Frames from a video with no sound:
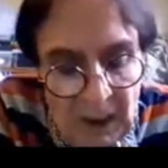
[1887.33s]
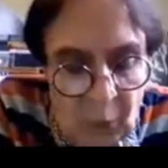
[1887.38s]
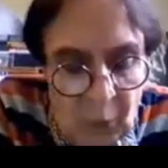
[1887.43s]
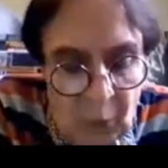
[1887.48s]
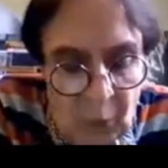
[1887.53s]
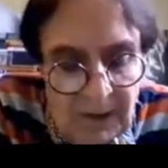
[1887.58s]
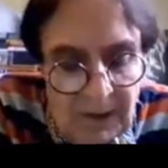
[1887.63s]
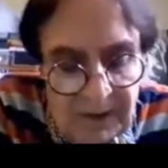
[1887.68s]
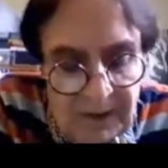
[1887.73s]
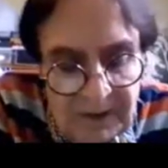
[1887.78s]

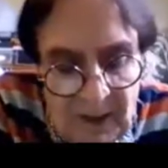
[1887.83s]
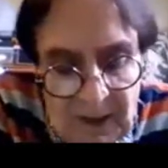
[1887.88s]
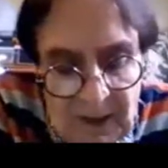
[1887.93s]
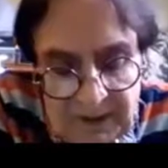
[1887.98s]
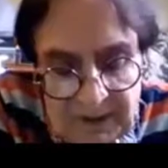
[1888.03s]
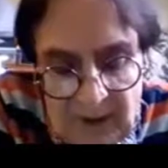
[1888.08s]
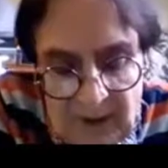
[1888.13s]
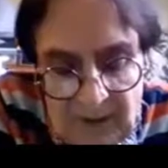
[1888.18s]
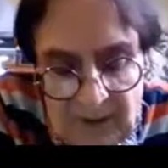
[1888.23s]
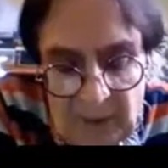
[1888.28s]
20
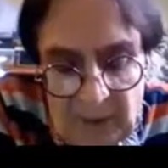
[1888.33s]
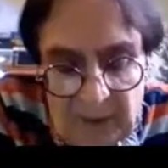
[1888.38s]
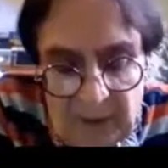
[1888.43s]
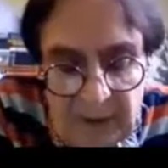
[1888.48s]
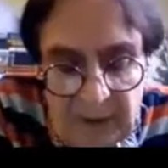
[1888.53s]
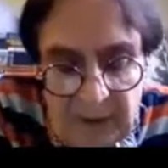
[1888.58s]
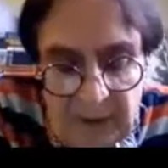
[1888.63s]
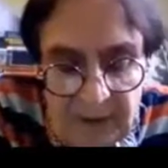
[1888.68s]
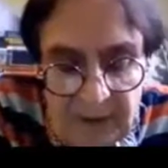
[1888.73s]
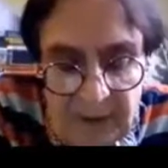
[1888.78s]
sites have
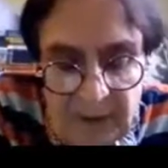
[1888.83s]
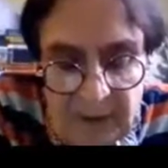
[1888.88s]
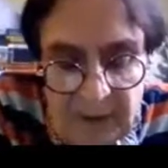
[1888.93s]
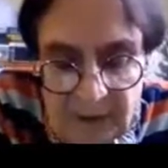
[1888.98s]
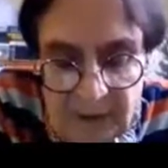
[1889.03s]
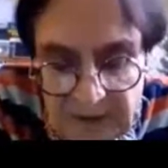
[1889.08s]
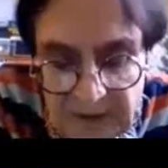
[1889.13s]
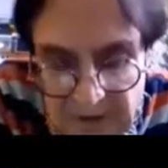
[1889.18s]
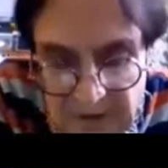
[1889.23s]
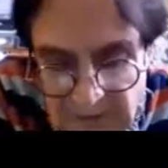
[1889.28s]
been dated
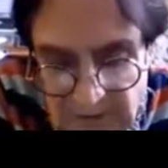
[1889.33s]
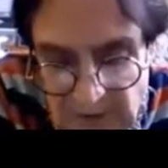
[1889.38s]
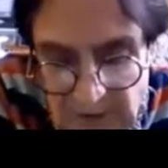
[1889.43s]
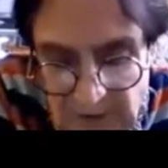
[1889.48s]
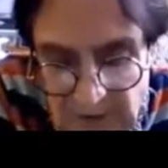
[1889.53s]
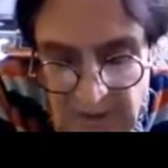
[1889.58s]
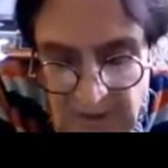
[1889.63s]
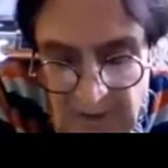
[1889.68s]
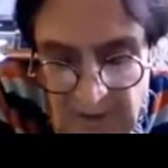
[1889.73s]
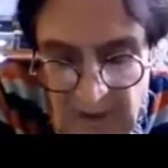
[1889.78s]
to this
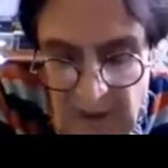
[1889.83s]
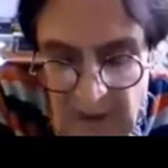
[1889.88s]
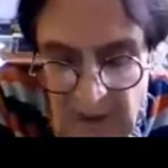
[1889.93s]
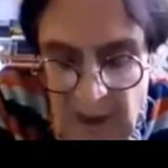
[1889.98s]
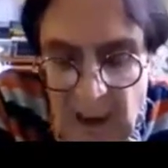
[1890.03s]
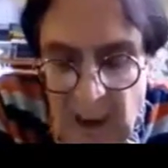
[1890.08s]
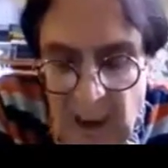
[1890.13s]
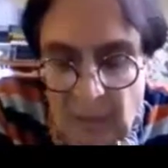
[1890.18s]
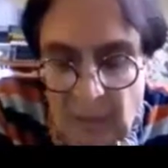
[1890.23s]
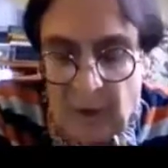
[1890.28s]
phase.
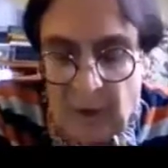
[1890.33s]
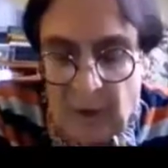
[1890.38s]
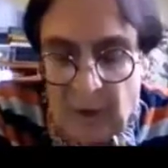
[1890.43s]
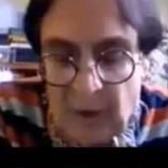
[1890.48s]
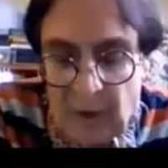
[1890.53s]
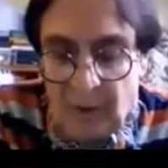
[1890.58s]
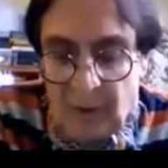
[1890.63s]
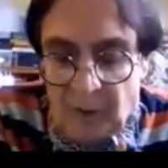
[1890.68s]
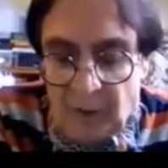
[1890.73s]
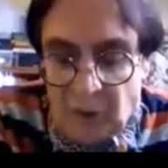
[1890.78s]

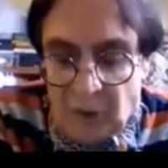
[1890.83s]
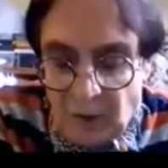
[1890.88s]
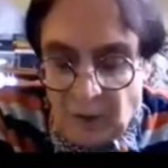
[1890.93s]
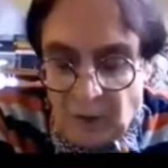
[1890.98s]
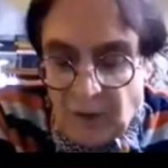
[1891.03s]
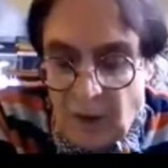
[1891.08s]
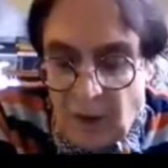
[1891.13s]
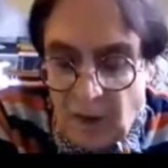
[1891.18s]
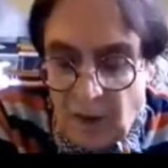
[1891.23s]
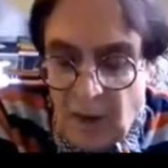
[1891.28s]
Apart from
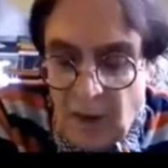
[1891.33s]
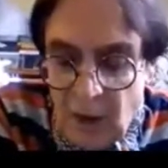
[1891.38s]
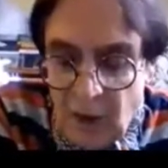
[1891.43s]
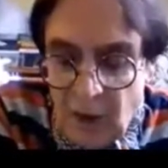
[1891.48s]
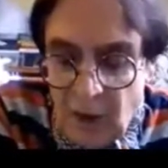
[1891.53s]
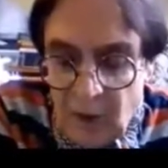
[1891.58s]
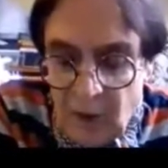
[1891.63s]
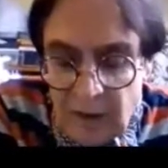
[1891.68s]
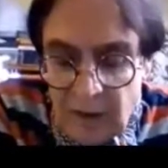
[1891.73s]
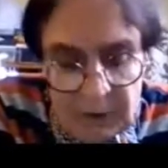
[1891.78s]
Susa,
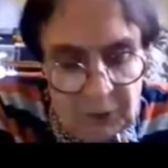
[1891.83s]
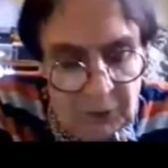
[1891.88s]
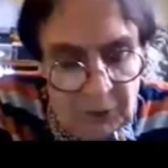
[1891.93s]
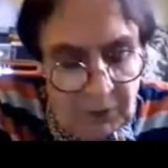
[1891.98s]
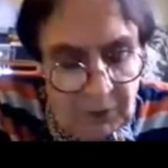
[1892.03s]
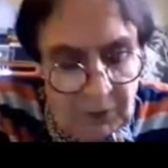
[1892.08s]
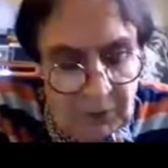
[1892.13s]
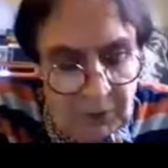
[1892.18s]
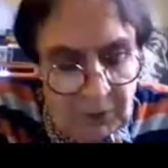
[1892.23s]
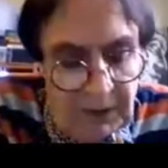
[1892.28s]
only
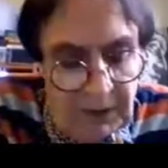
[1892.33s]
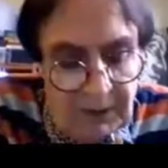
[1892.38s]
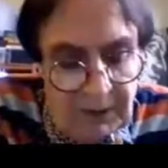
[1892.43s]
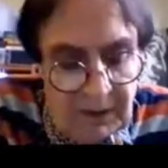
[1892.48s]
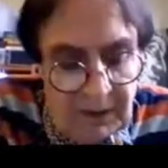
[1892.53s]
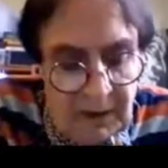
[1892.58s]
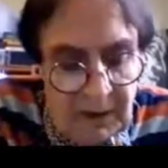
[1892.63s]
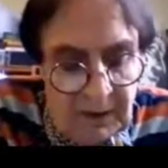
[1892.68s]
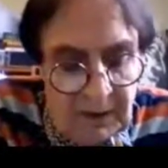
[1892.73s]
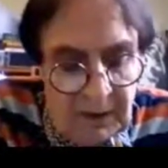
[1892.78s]
two
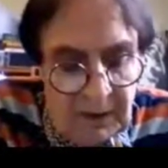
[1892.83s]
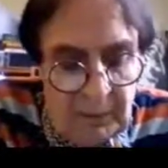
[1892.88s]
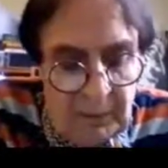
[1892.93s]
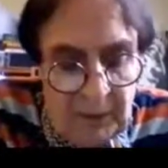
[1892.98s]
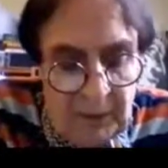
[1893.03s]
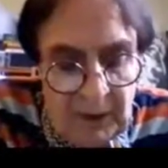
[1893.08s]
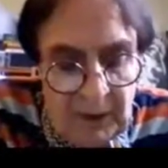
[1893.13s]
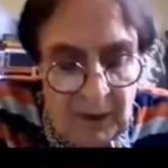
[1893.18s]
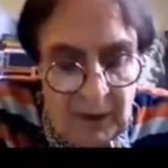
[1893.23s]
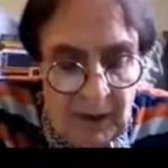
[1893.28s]
others,
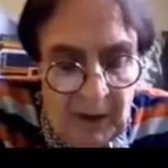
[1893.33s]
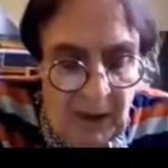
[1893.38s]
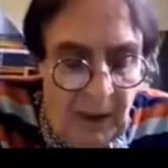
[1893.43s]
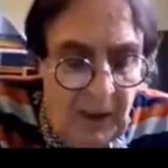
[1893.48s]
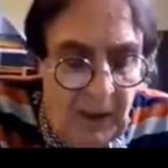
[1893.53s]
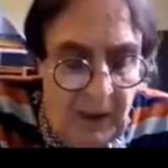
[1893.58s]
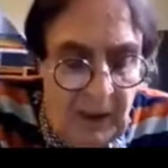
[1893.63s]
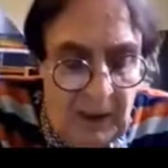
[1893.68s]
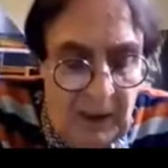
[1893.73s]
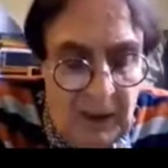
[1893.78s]
Tape,
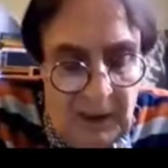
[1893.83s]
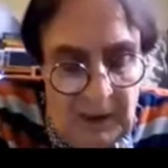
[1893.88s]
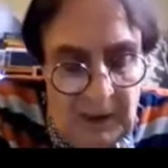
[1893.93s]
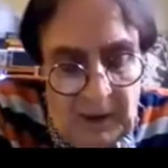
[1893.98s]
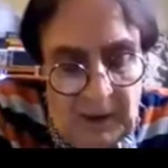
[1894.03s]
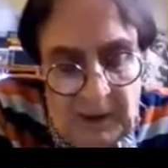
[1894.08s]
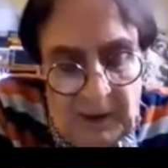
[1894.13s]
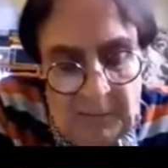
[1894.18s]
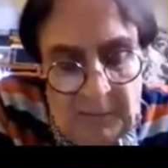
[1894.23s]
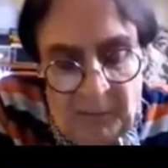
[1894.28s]

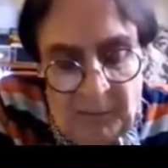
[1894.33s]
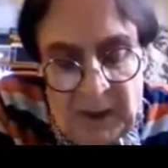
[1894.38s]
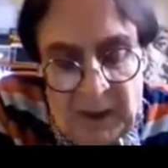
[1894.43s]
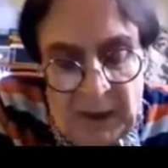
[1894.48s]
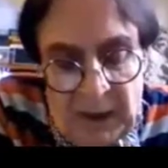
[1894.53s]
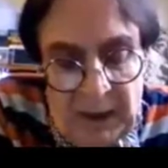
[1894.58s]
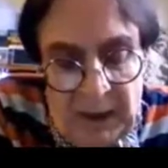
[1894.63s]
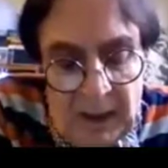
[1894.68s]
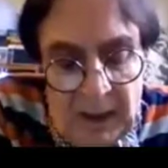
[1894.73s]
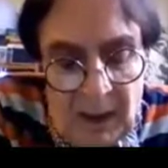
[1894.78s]

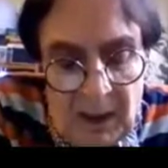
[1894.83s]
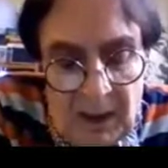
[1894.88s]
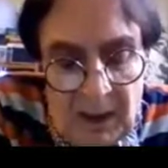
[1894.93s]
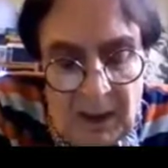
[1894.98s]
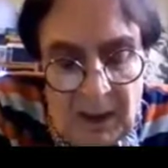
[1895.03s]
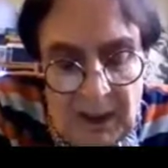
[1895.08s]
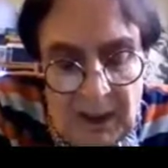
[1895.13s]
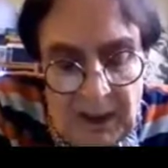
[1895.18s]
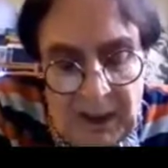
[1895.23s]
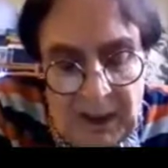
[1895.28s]

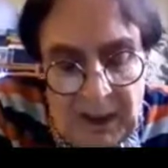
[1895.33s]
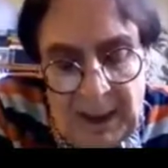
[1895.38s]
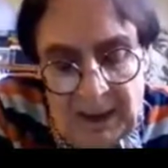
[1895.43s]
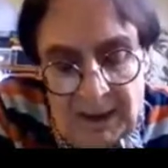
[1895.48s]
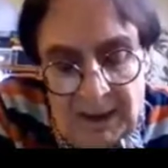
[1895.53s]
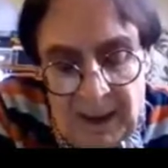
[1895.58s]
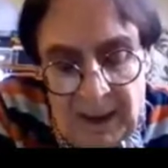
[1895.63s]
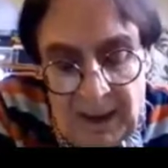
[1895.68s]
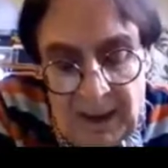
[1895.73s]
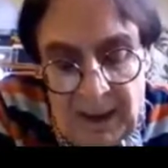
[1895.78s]
Gelega,
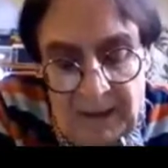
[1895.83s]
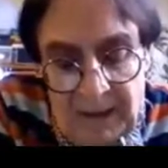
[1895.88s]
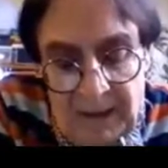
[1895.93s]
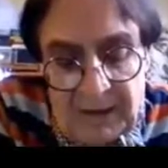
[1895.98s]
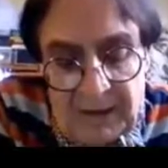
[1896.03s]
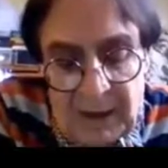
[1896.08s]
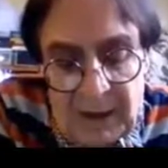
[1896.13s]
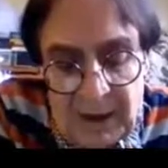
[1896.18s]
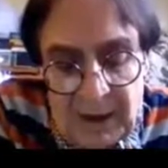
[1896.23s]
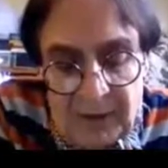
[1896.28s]
and
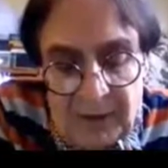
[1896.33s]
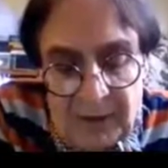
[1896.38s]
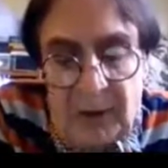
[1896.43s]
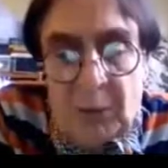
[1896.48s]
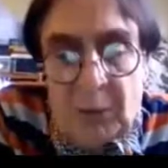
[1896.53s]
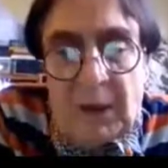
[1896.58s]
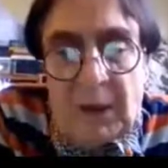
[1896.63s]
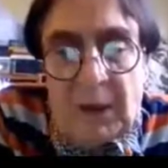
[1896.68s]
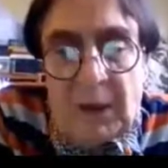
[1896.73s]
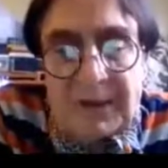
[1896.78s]
KS
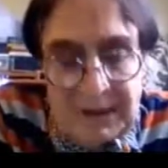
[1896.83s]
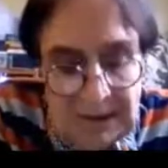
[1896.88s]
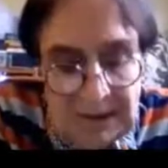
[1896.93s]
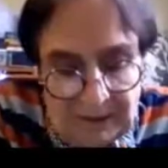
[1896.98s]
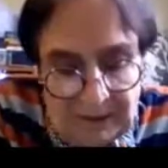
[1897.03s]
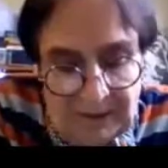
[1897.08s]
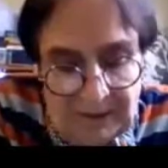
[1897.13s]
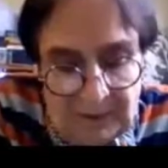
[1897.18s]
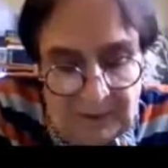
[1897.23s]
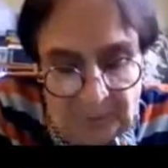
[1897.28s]

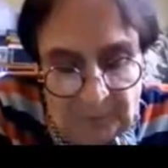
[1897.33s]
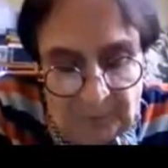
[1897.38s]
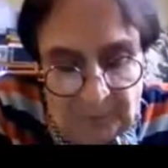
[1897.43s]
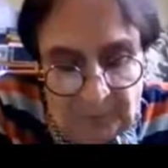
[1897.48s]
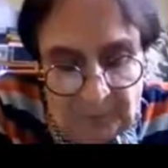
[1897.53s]
316,